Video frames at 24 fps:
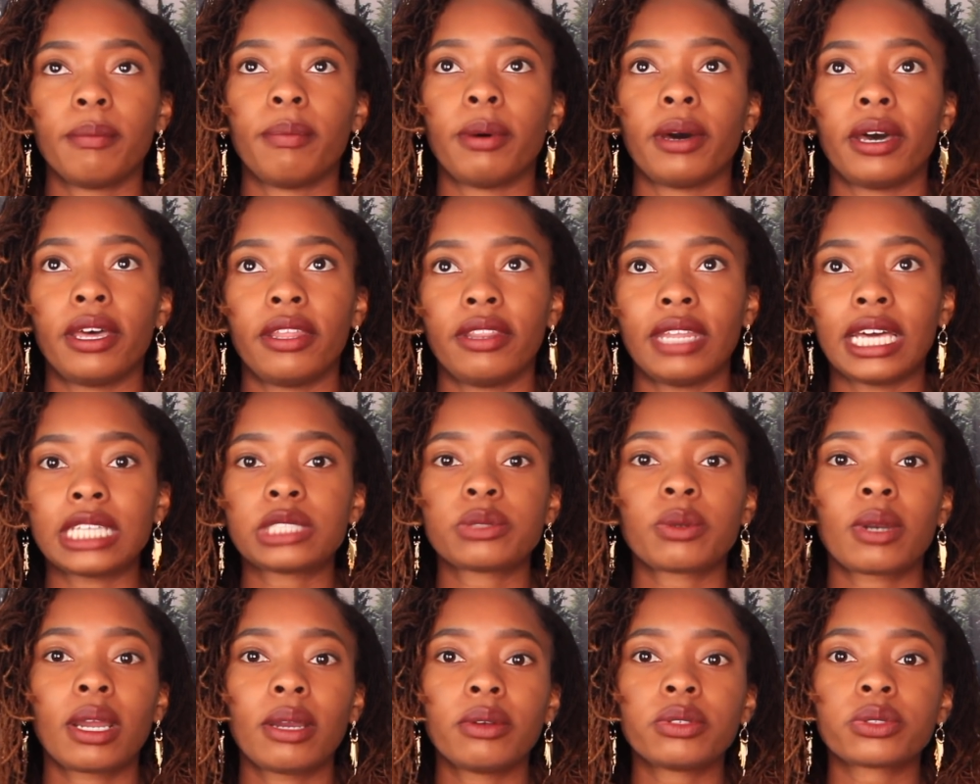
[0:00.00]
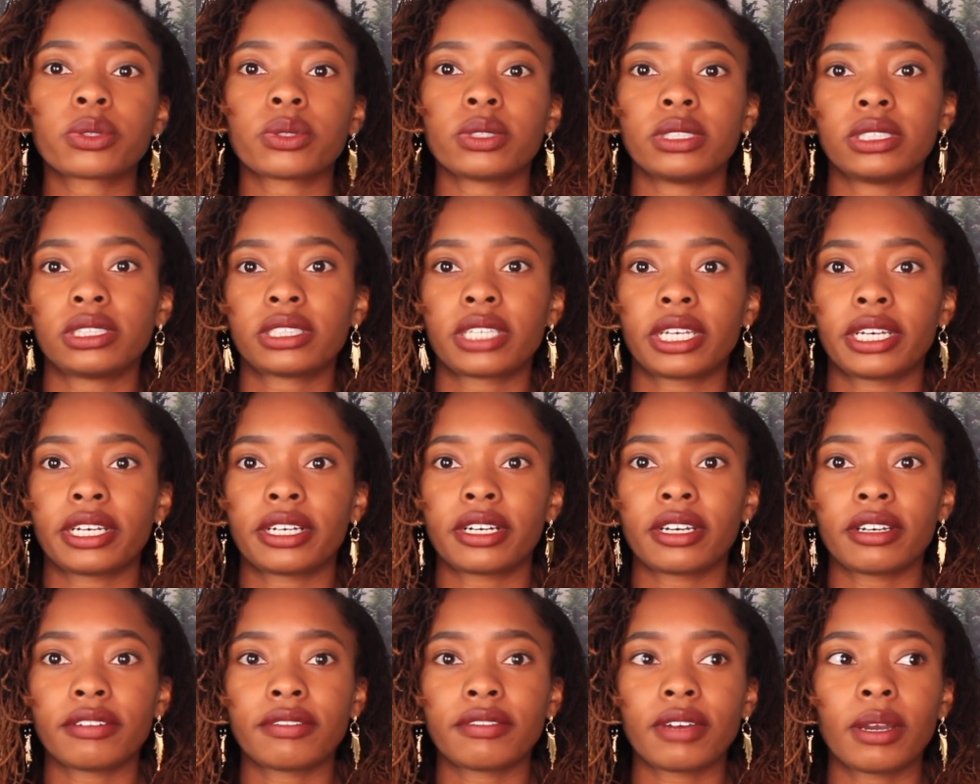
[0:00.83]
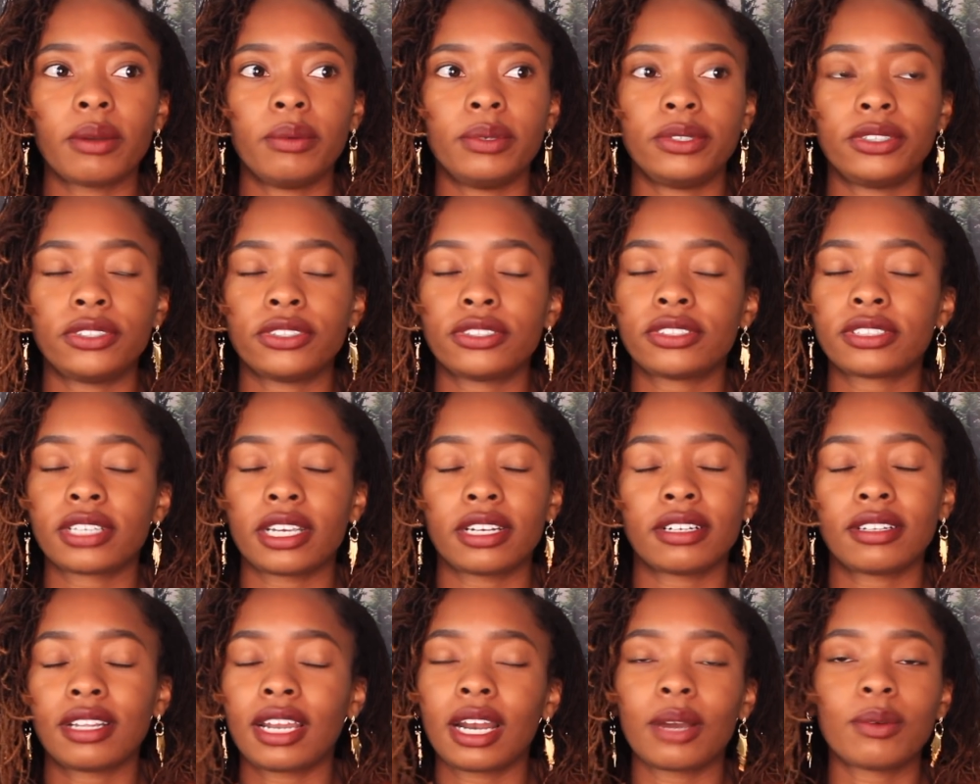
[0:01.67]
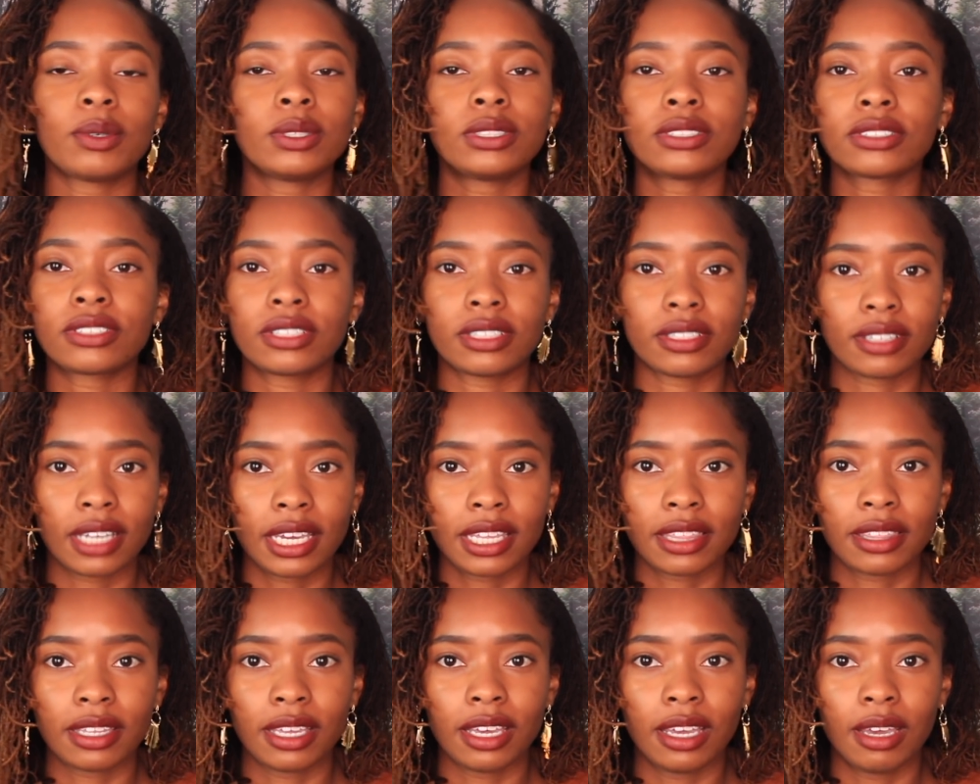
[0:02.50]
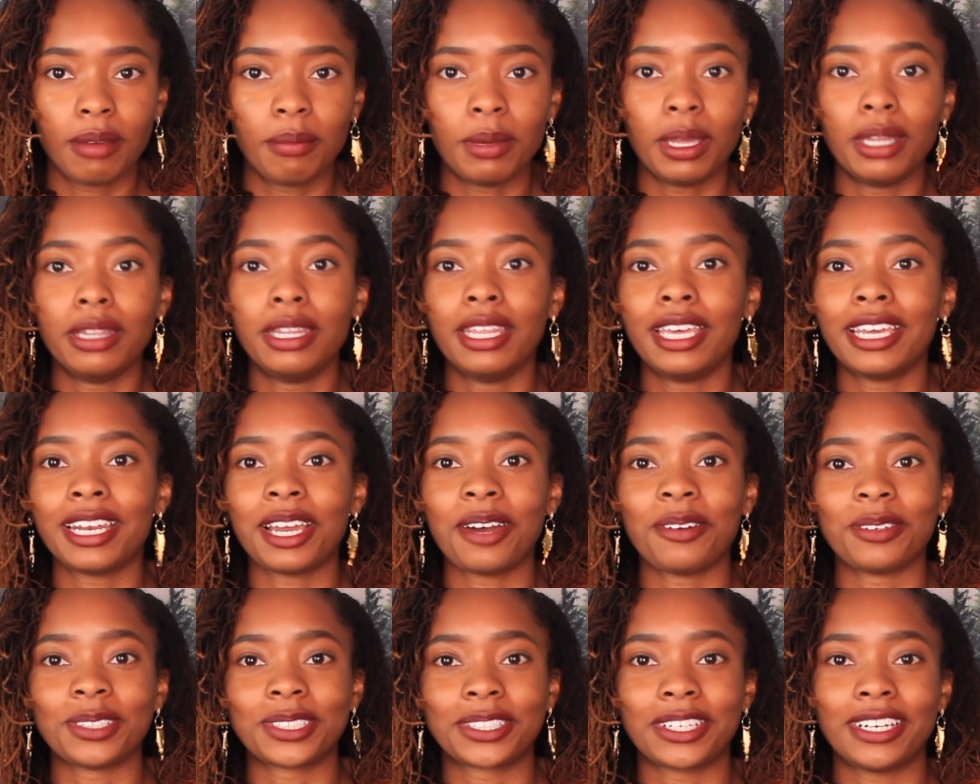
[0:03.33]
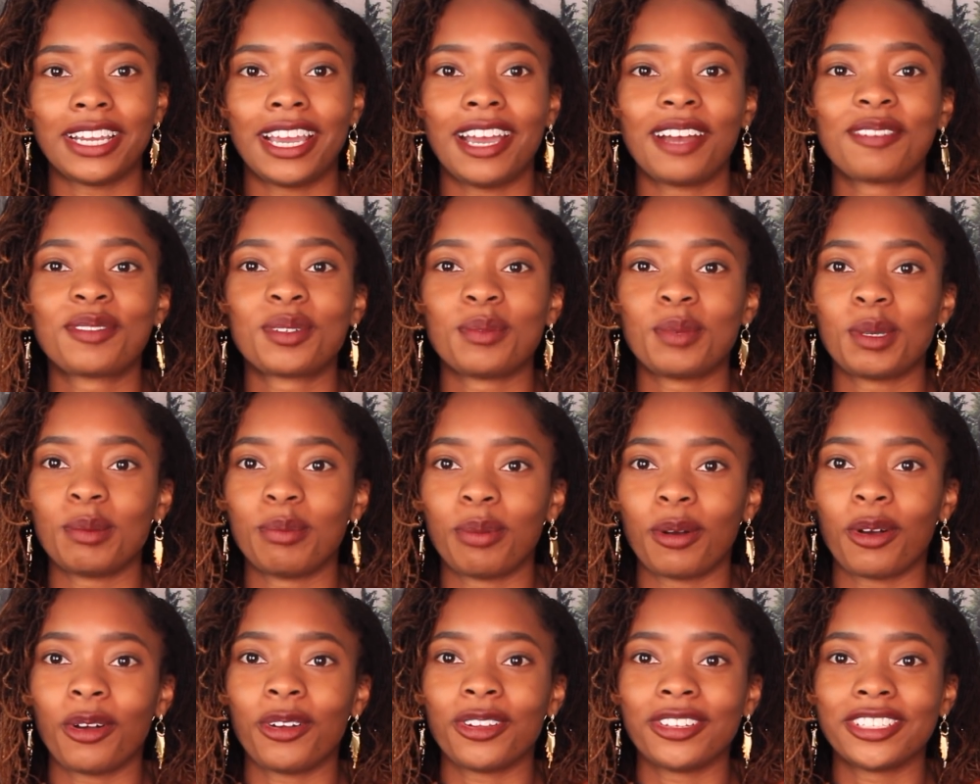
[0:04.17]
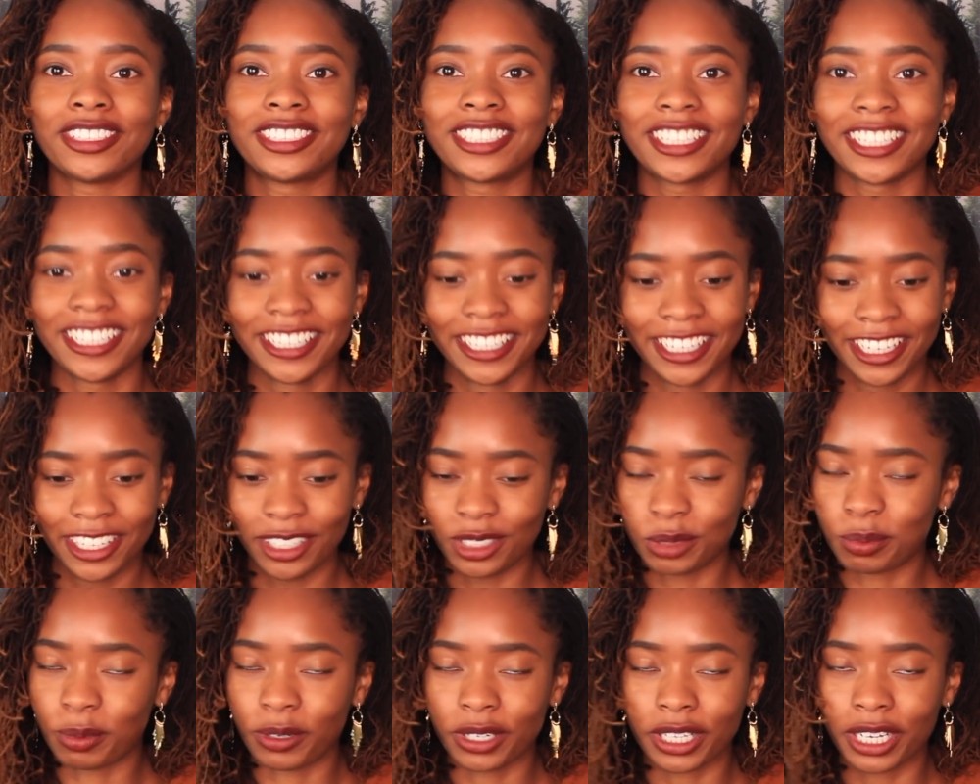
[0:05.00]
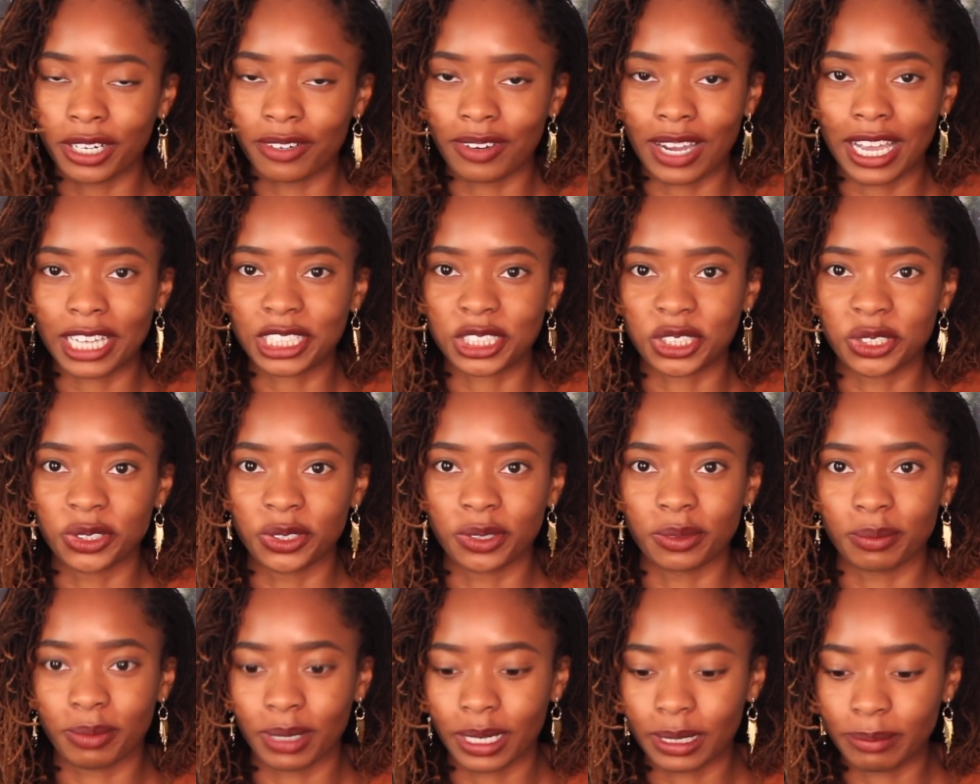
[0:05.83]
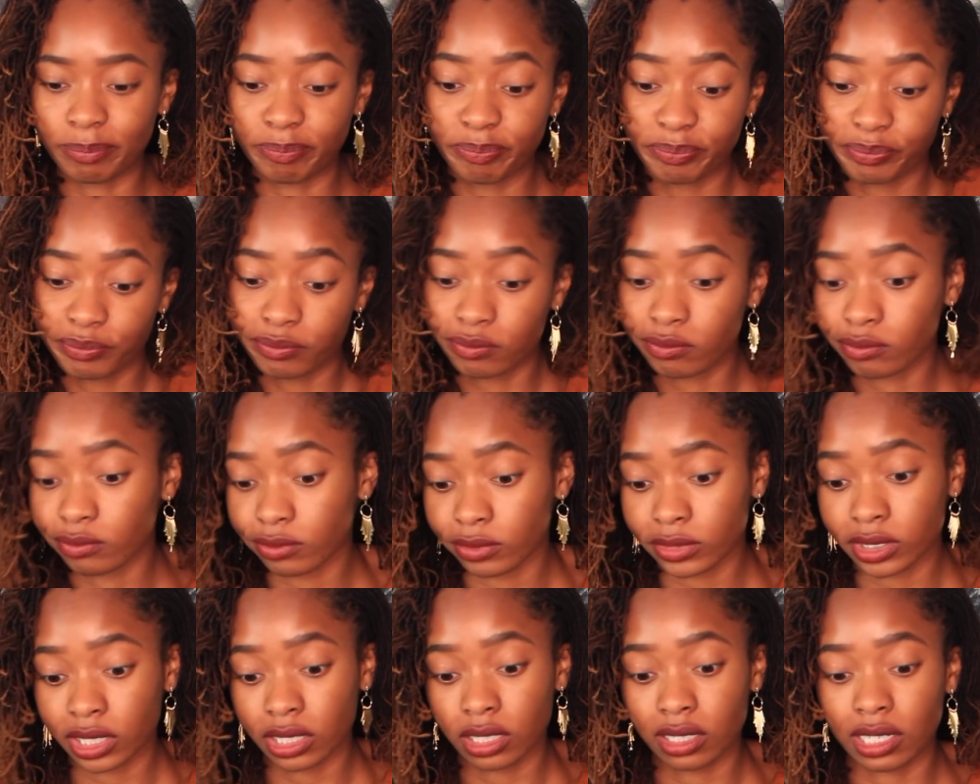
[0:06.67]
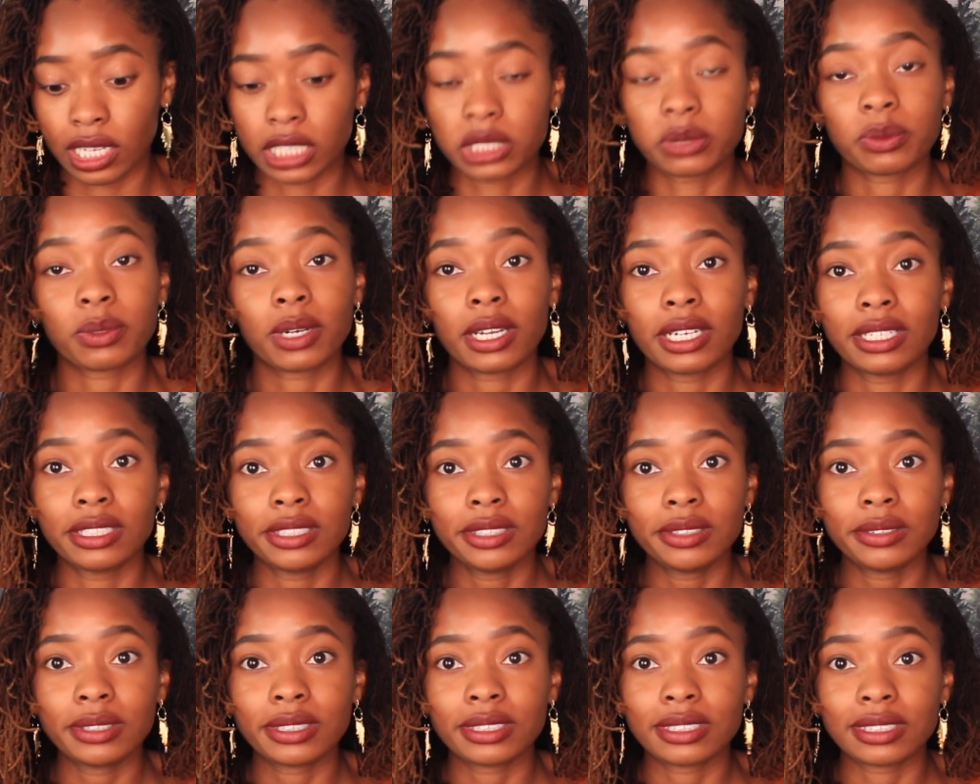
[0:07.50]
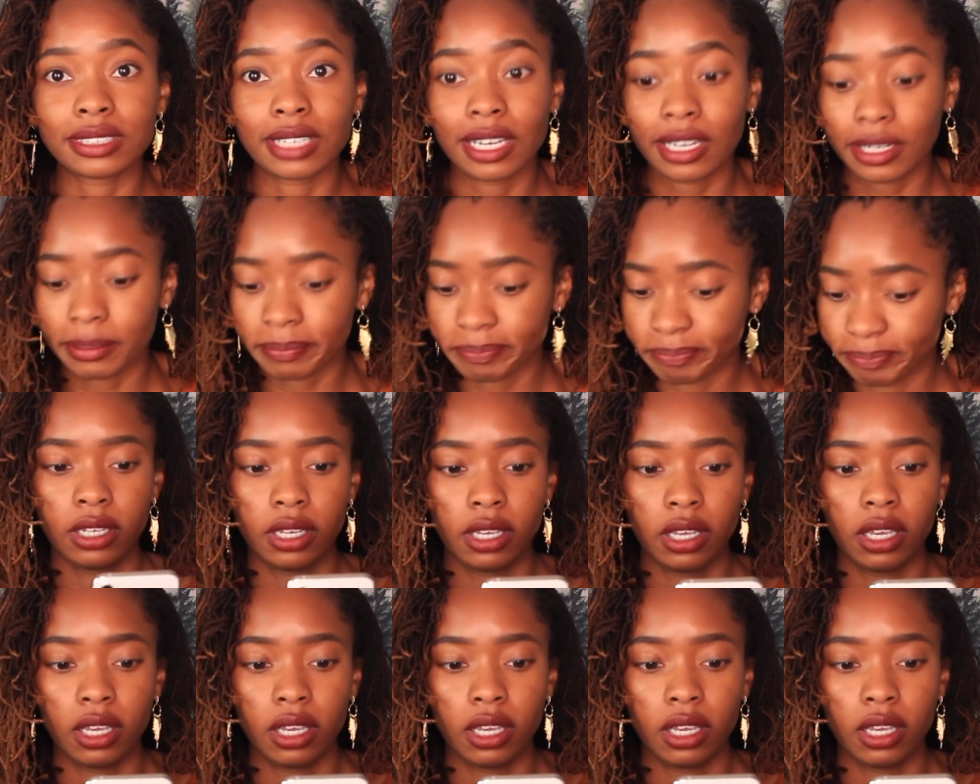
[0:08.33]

But that's what I was really scared of. I was just scared that I wasn't gonna like them and then I was gonna have to be bald. It was pretty irrational, but that's what I knew at the time.